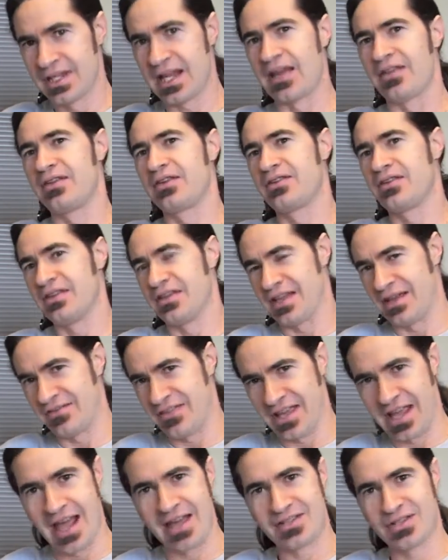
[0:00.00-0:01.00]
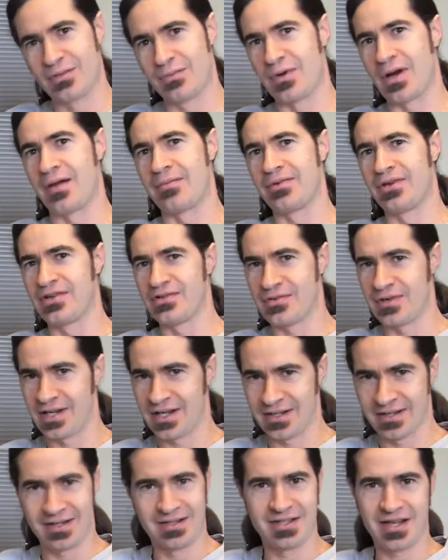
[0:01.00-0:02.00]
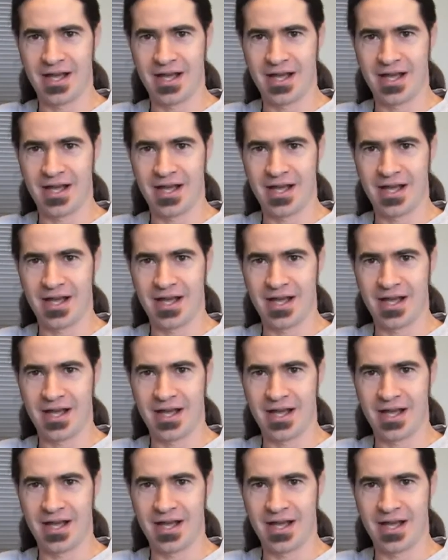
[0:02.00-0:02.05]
Yeah, they have the ACID properties, right?